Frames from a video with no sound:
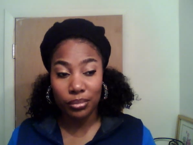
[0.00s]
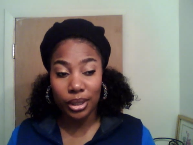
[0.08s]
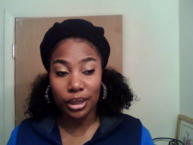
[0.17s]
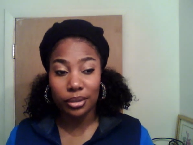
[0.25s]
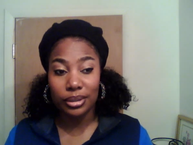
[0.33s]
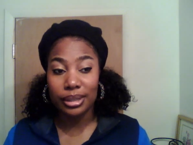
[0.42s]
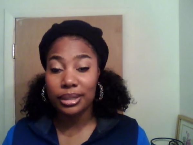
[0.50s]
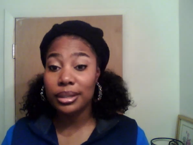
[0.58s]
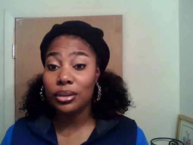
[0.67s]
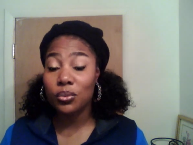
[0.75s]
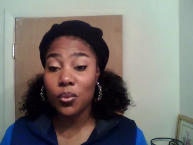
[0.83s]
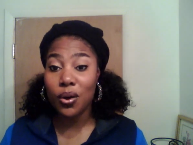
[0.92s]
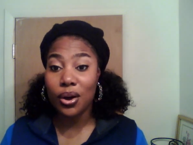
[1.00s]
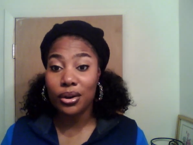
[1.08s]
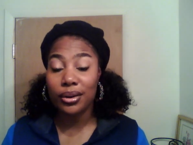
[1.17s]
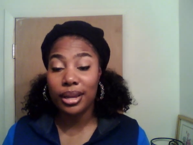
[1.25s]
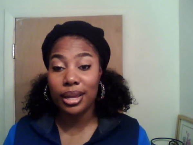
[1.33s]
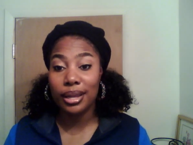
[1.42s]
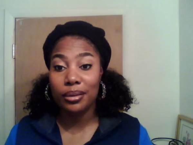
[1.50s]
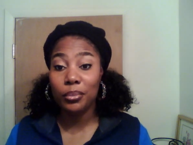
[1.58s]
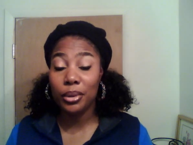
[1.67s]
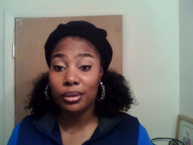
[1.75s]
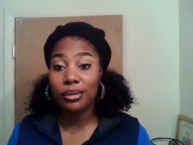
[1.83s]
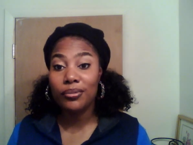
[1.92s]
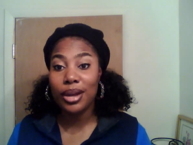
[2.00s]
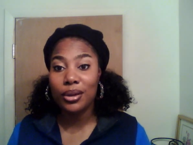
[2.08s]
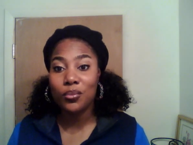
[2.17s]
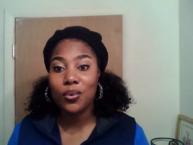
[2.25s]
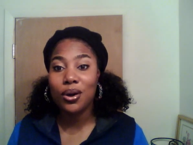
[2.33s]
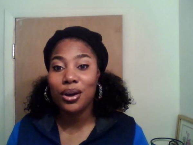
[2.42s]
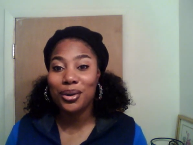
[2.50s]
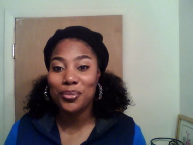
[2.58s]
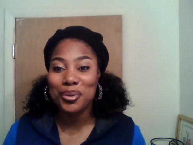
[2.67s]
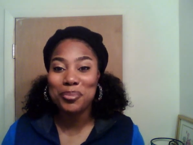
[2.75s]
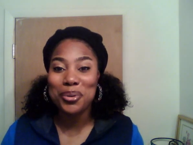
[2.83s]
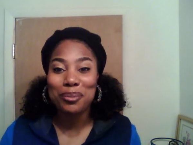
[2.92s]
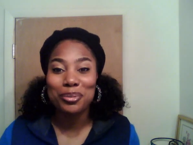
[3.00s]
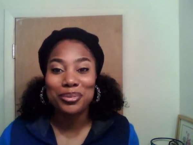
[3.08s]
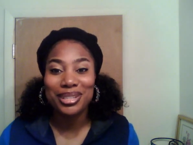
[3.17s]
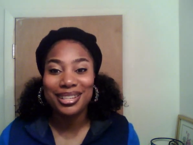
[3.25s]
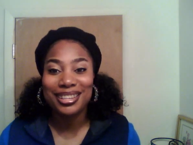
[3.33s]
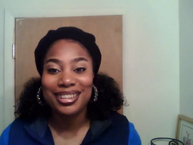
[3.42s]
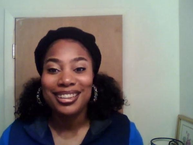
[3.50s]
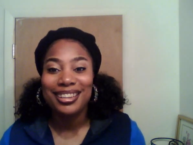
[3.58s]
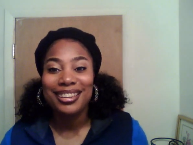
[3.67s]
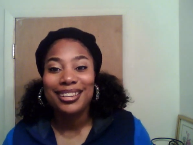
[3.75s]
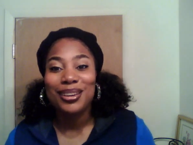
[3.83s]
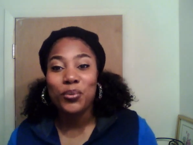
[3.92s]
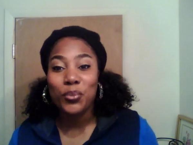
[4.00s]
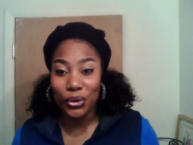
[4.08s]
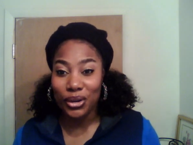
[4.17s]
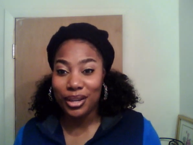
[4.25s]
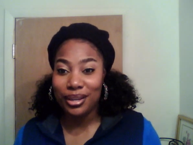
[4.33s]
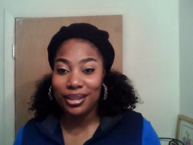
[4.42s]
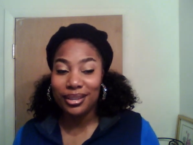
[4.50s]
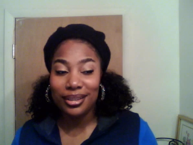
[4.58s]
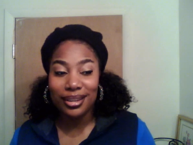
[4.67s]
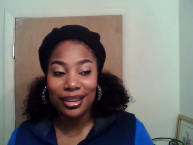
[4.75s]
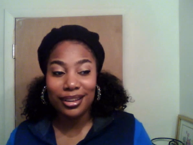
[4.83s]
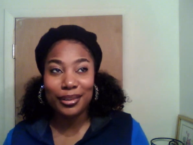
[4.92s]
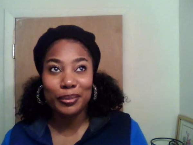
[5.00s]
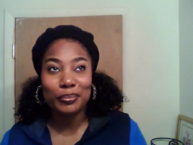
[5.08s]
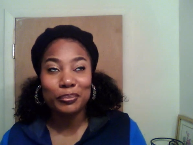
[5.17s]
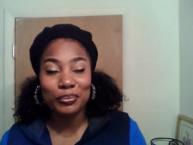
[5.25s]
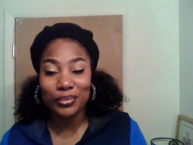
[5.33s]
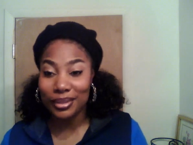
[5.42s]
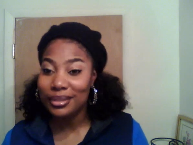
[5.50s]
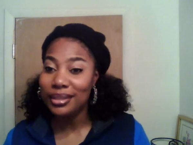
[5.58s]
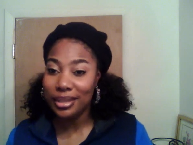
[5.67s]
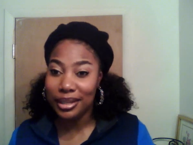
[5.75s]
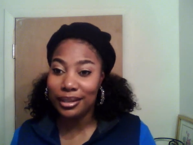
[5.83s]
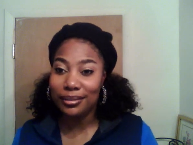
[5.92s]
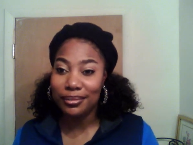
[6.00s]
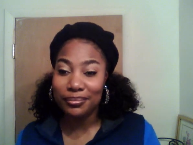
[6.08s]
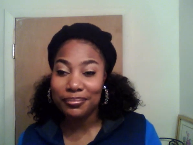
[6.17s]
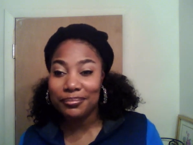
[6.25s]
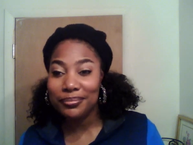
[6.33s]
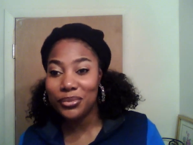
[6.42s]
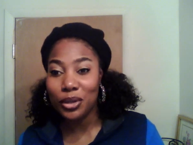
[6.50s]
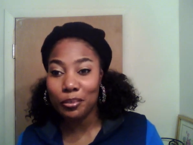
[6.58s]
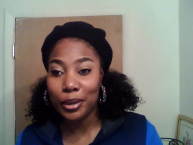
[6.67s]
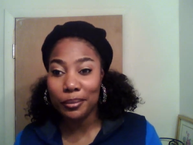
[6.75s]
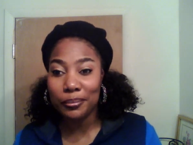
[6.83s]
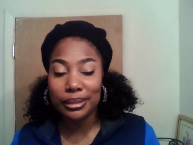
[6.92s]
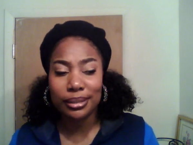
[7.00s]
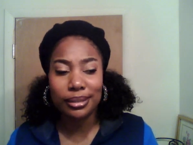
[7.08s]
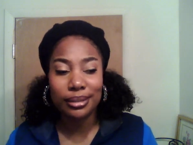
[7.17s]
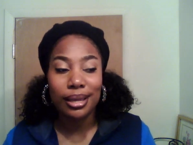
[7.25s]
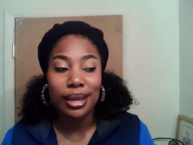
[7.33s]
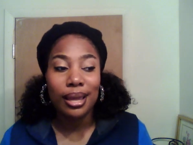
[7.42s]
distilled water and purified water would probably work, for the purposes.